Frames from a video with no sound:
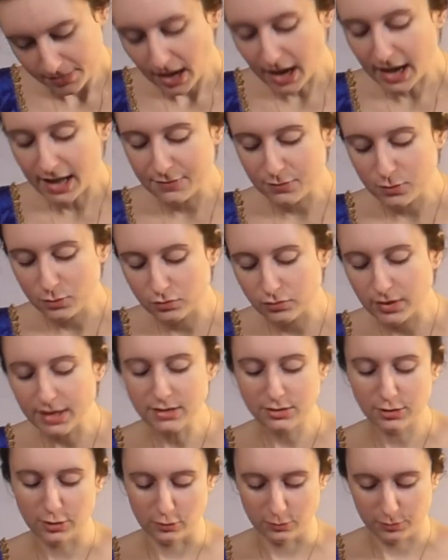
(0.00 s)
I have
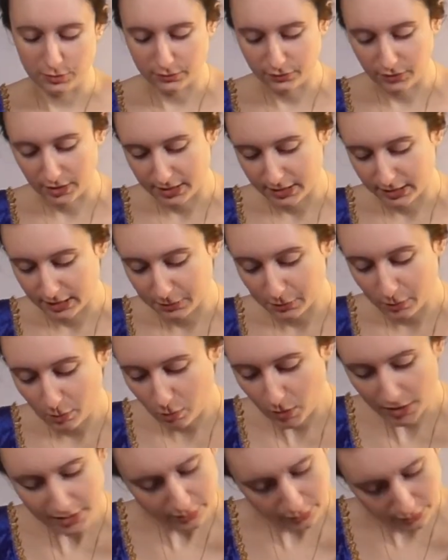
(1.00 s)
great hopes of finding him
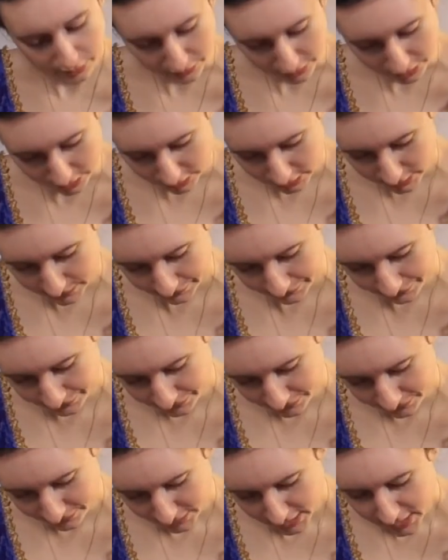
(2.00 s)
quite the reverse.
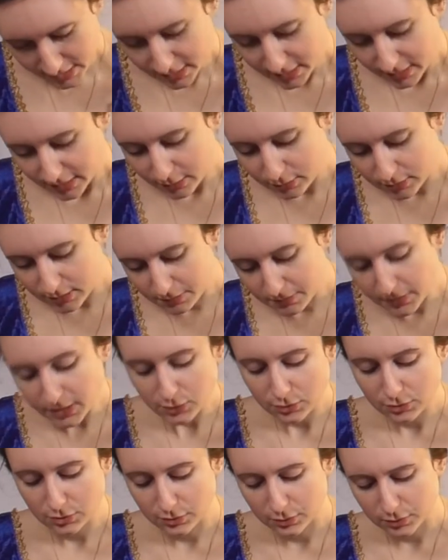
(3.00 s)
There is a
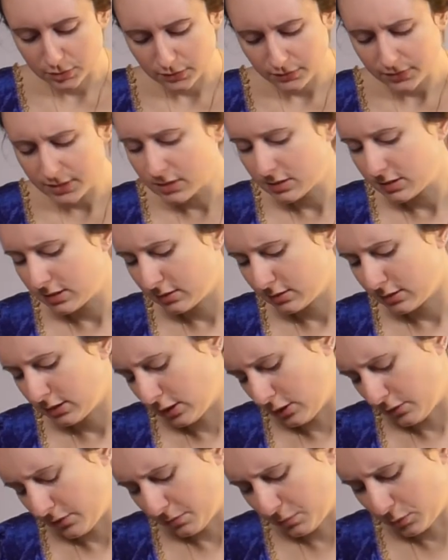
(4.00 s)
mixture of civility and
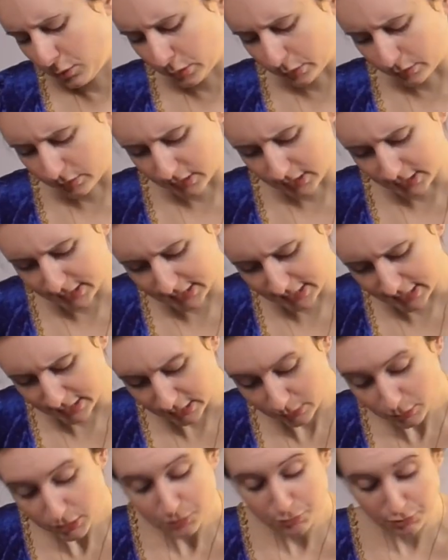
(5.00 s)
self-importance in his
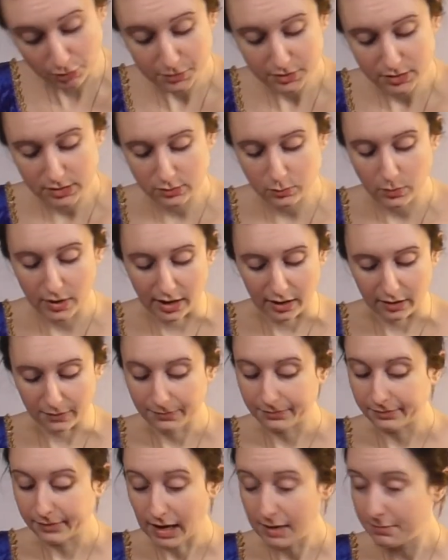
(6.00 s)
letter, which promises
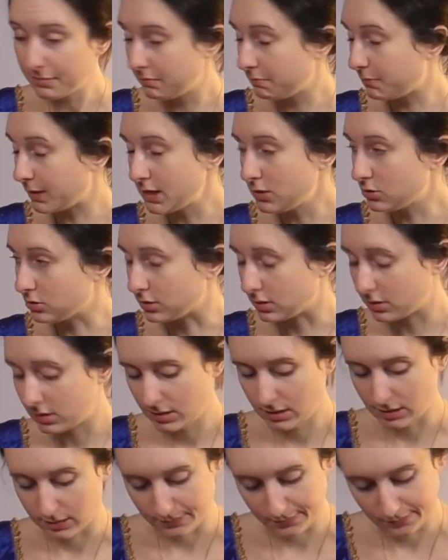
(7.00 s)
well. I am impatient to
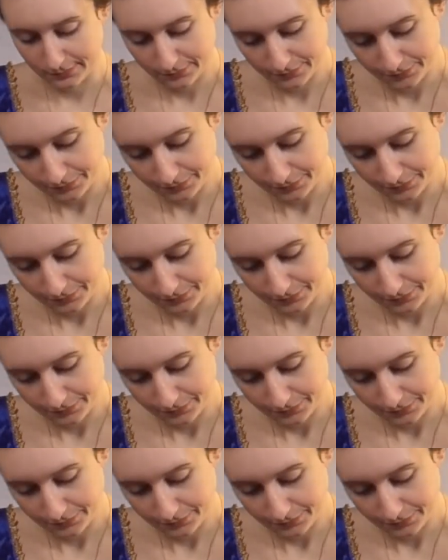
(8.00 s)
see him."